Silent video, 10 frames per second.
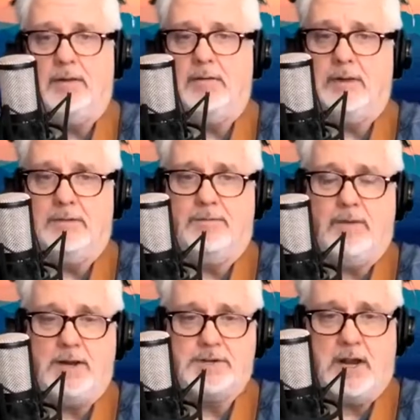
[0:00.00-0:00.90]
and
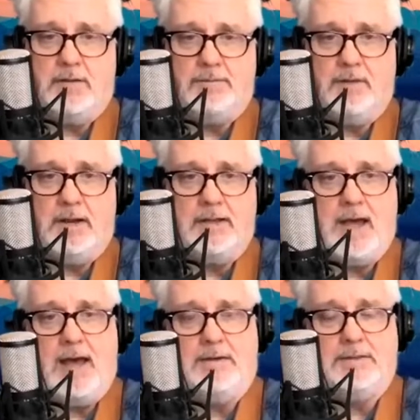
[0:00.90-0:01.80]
fresh air flooding the
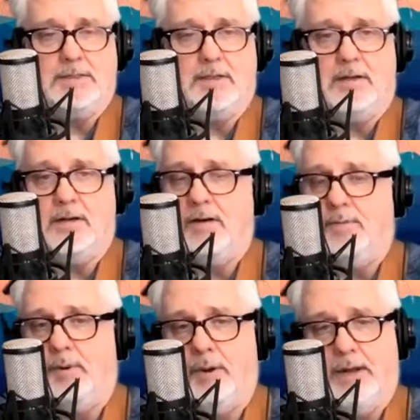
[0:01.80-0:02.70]
house. Oh boy,